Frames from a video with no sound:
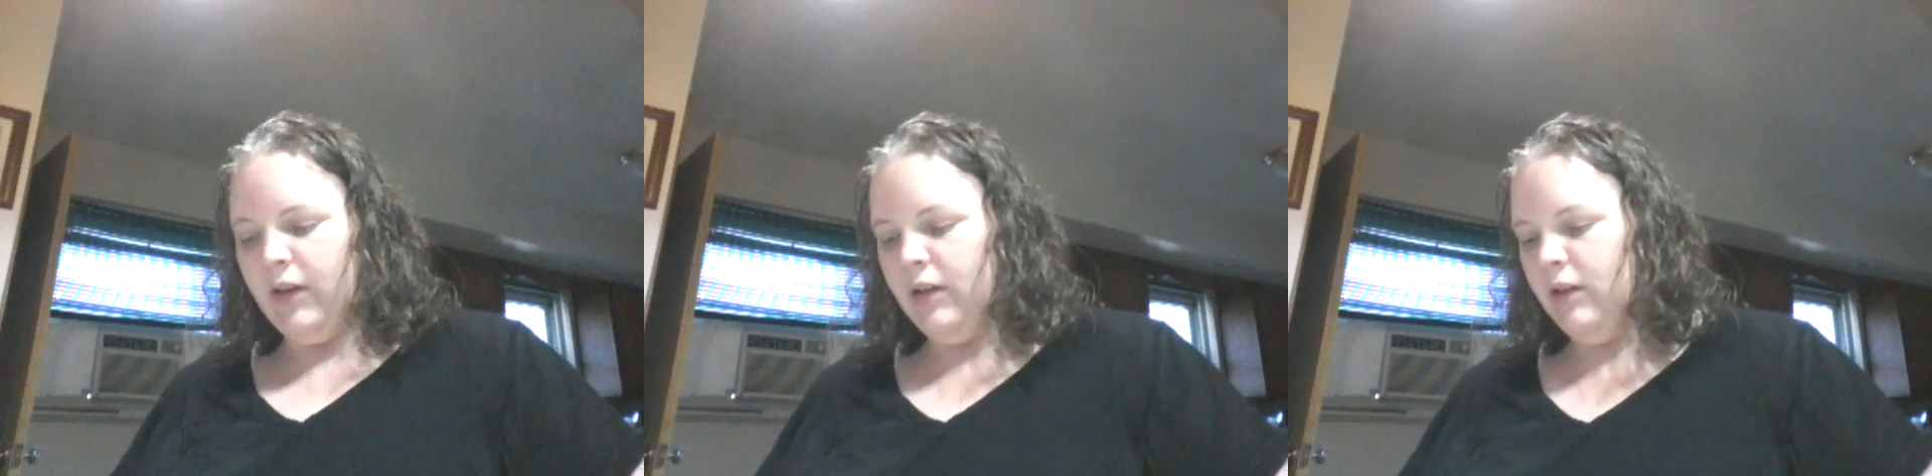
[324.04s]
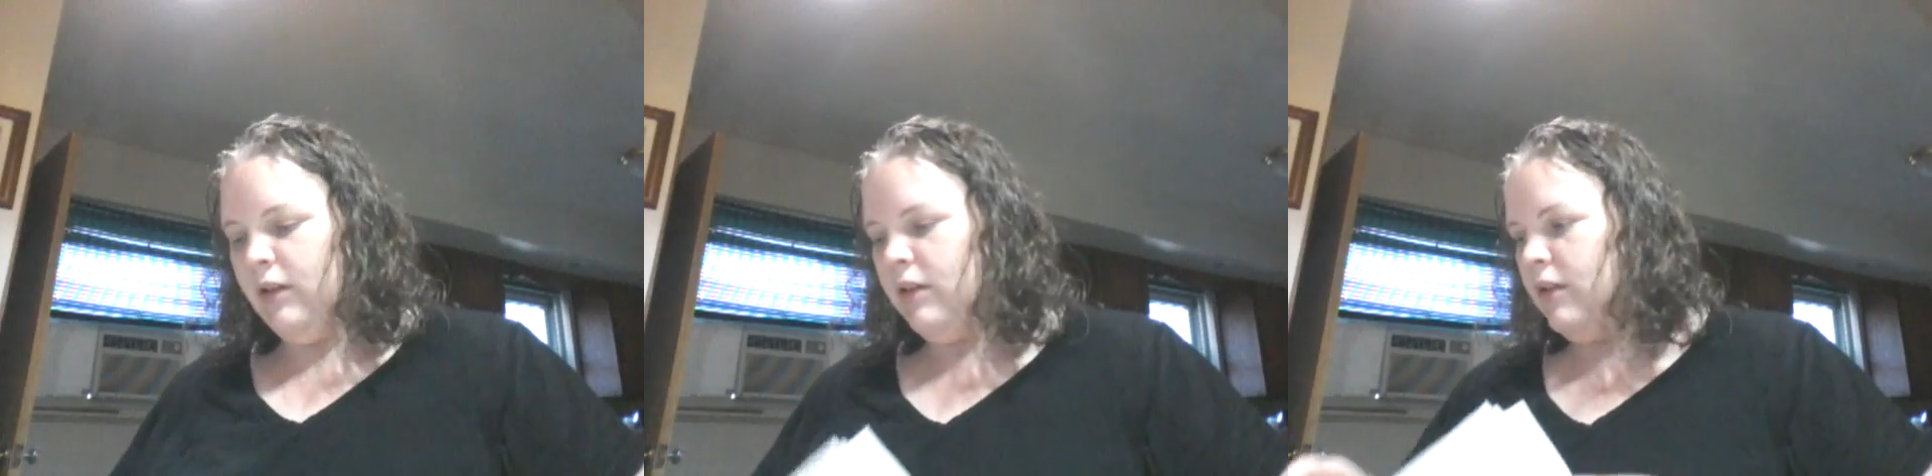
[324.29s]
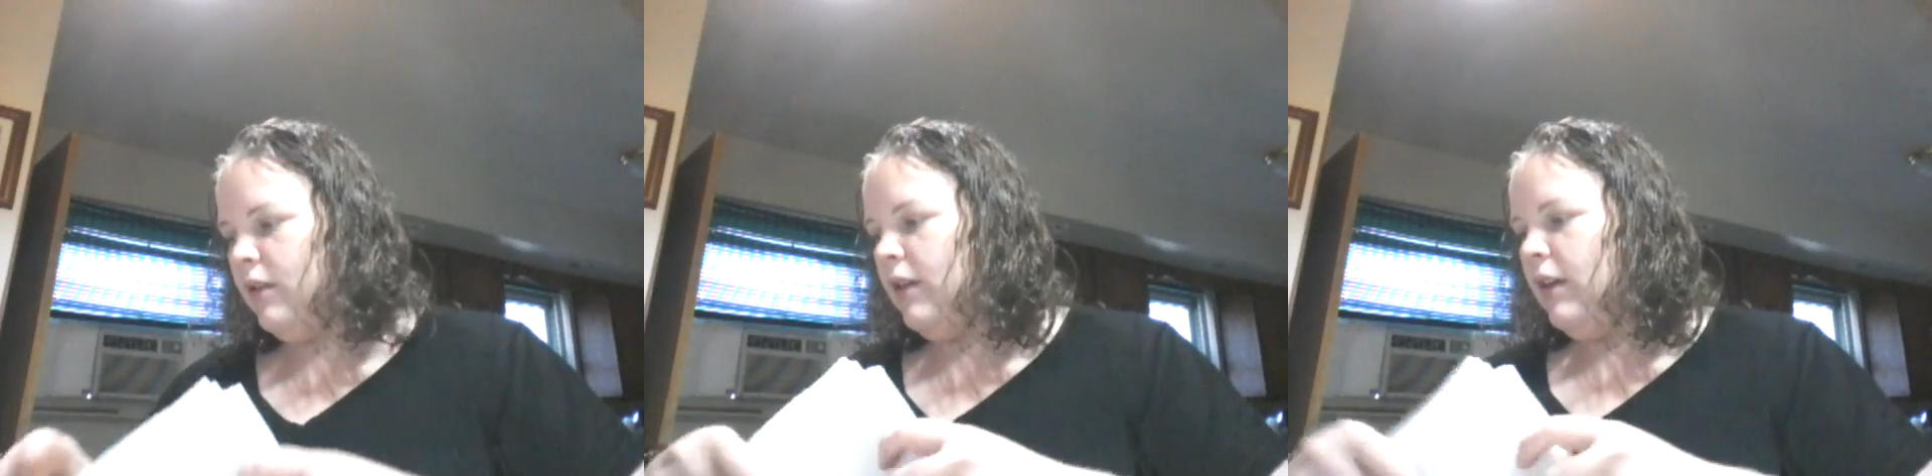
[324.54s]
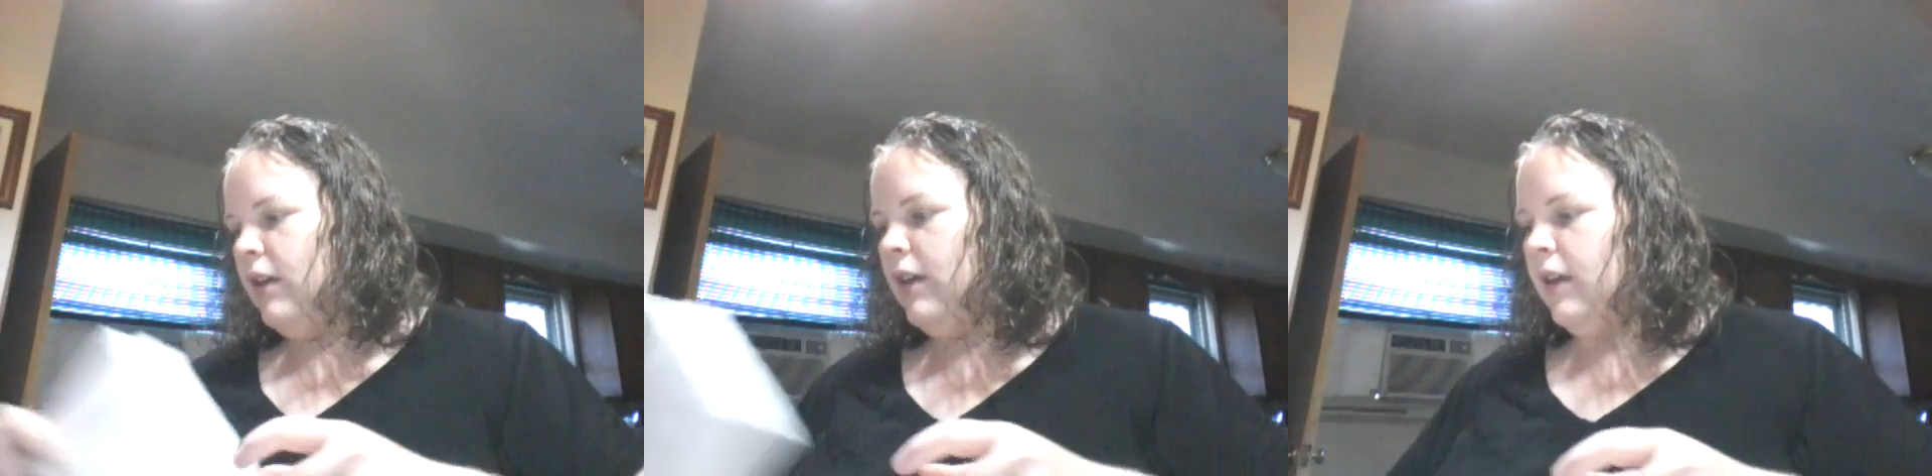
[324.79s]
I can
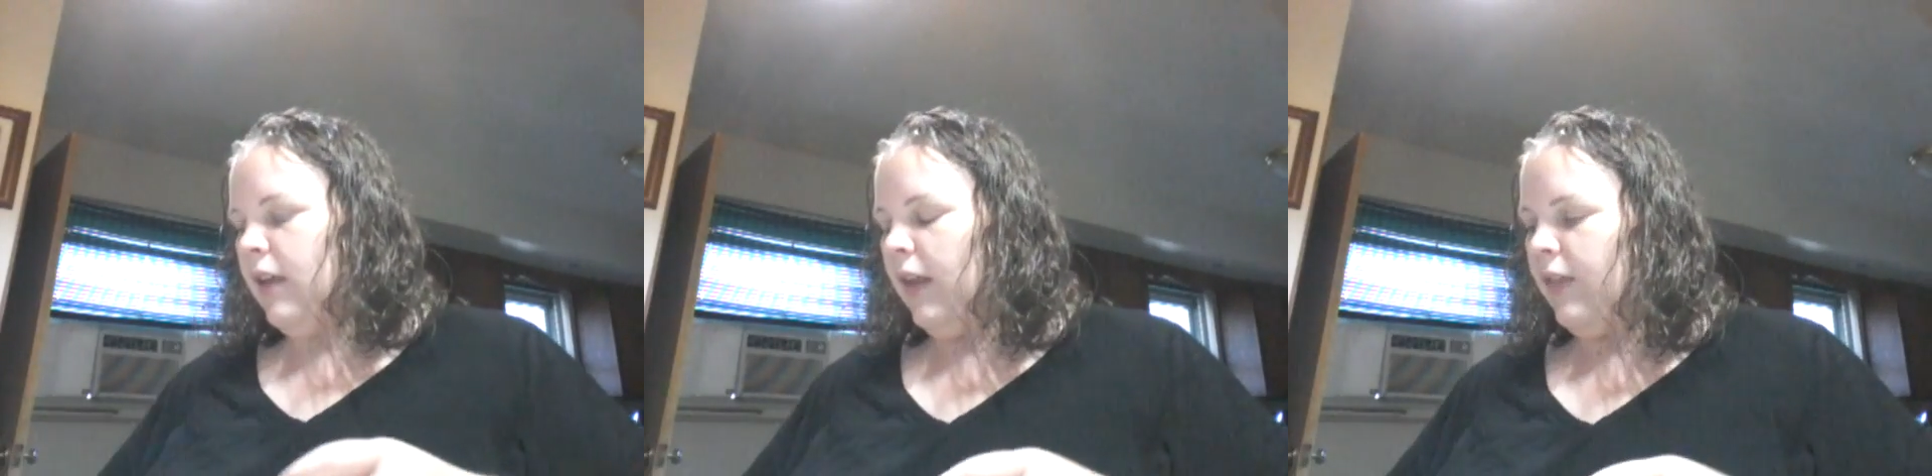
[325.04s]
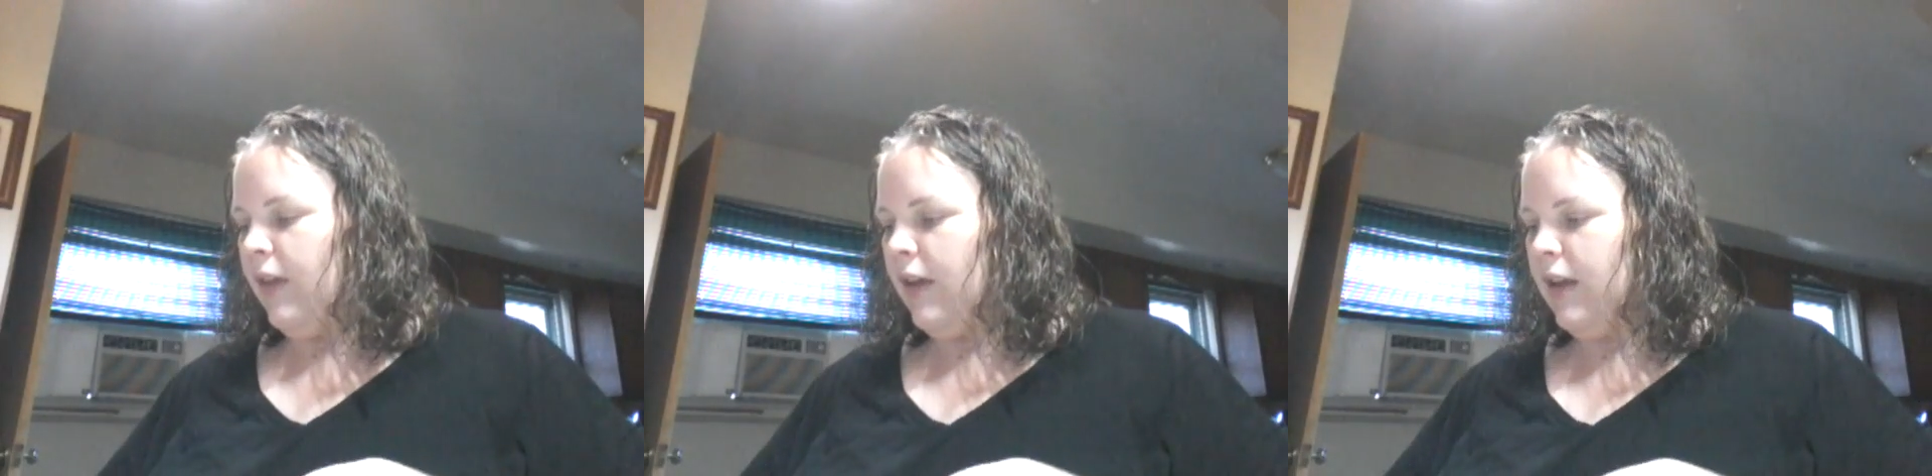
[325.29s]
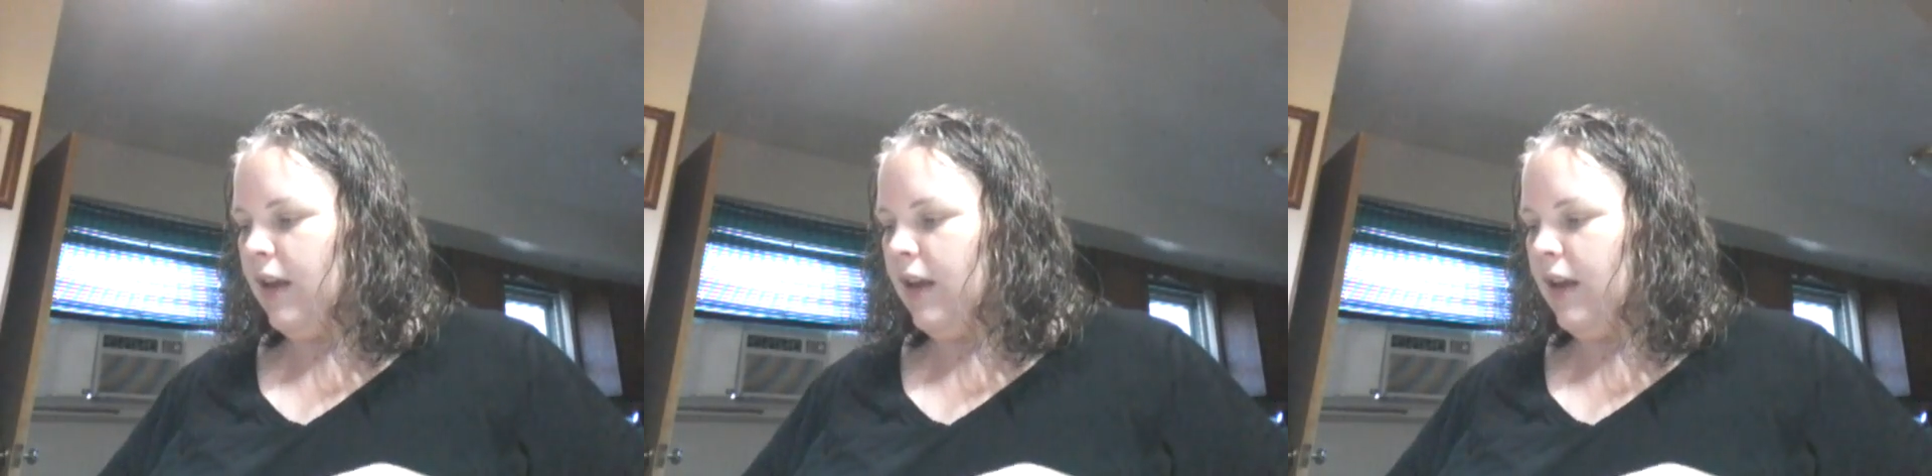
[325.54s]
get that